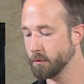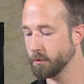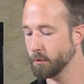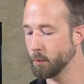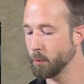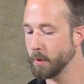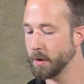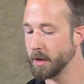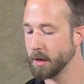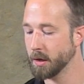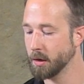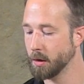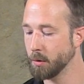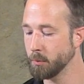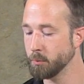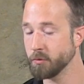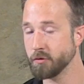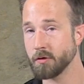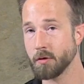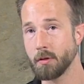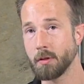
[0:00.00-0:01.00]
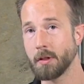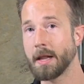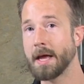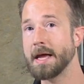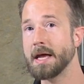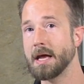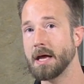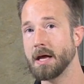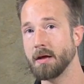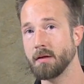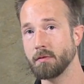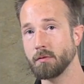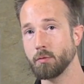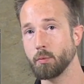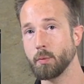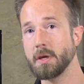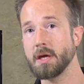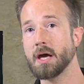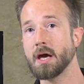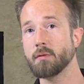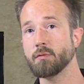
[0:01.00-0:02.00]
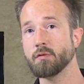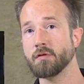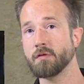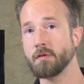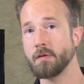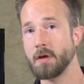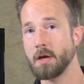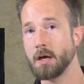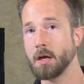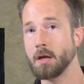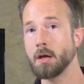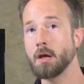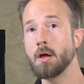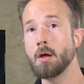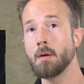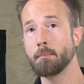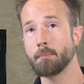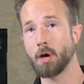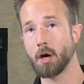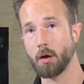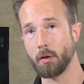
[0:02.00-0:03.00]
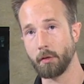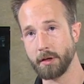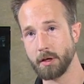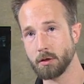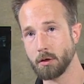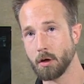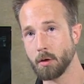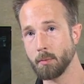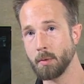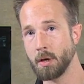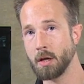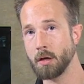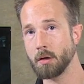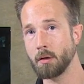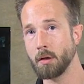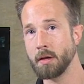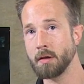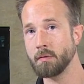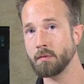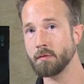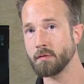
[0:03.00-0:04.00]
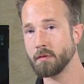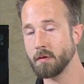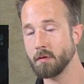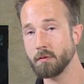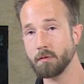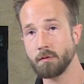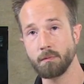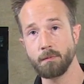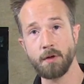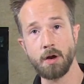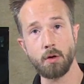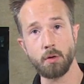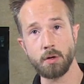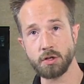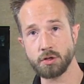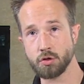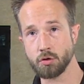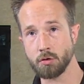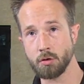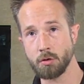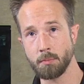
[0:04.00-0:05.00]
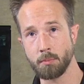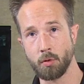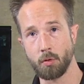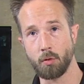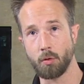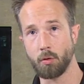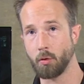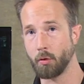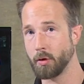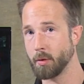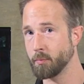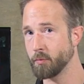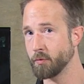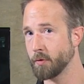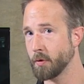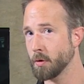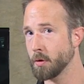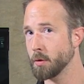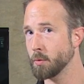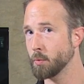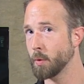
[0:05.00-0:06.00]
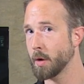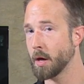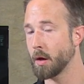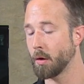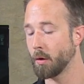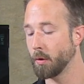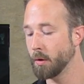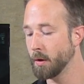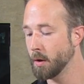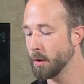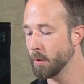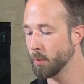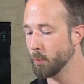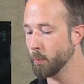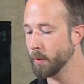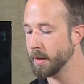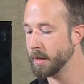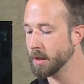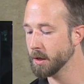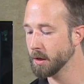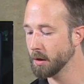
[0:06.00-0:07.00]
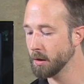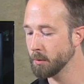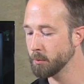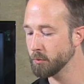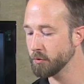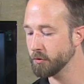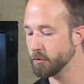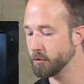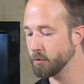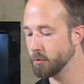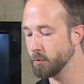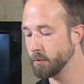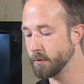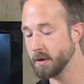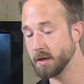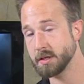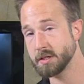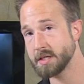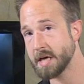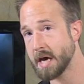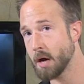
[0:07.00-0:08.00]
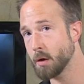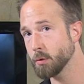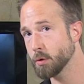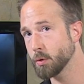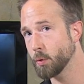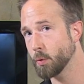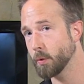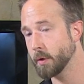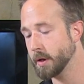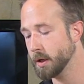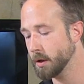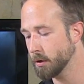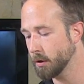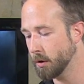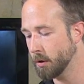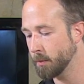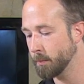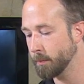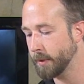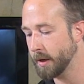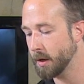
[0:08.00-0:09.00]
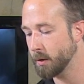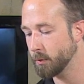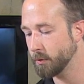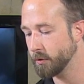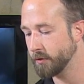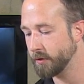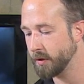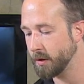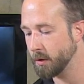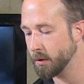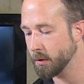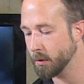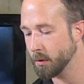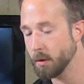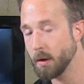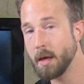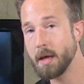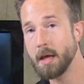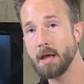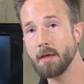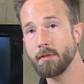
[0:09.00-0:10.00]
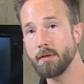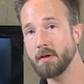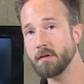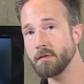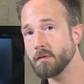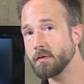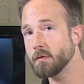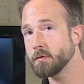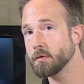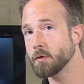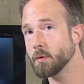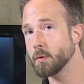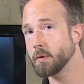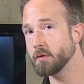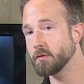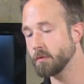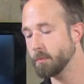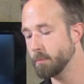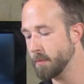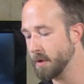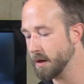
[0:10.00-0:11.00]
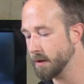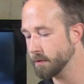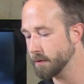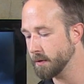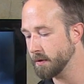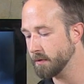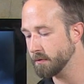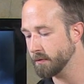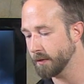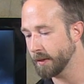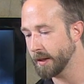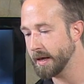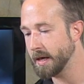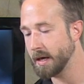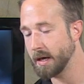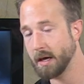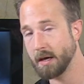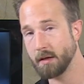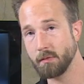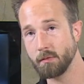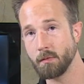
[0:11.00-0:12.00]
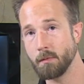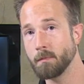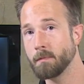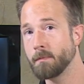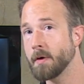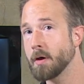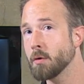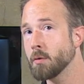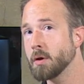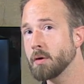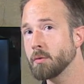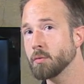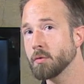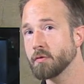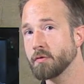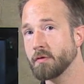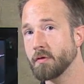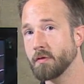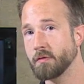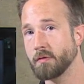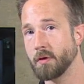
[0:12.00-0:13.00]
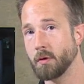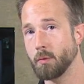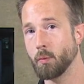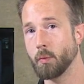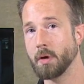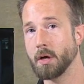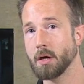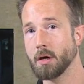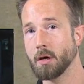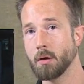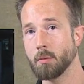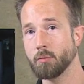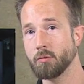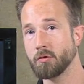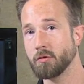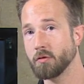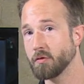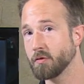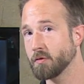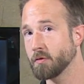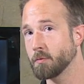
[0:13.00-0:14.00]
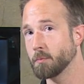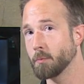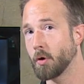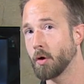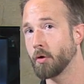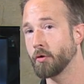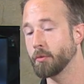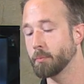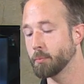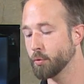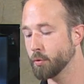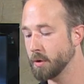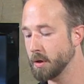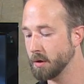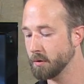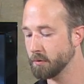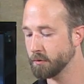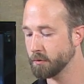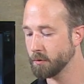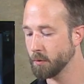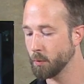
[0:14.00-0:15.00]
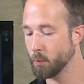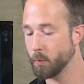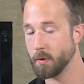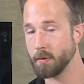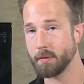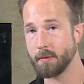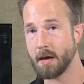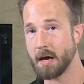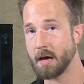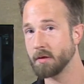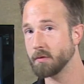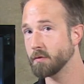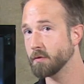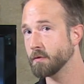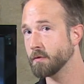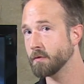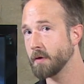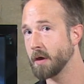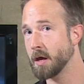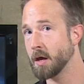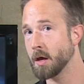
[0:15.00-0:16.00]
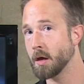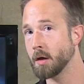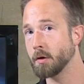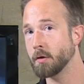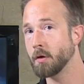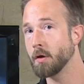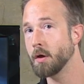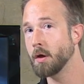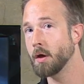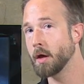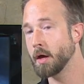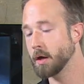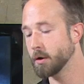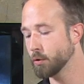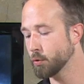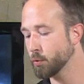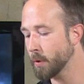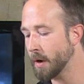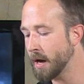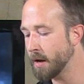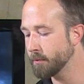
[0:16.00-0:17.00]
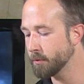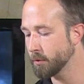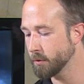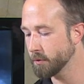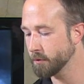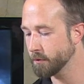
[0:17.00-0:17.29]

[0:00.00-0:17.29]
So when it comes to light heads, we have seen polycarbonate lenses, very durable, hold up very well. When it comes to the Dow Corning compound here, this is going to make these light heads very resistant when it comes to small debris. So with that, sand and gravel.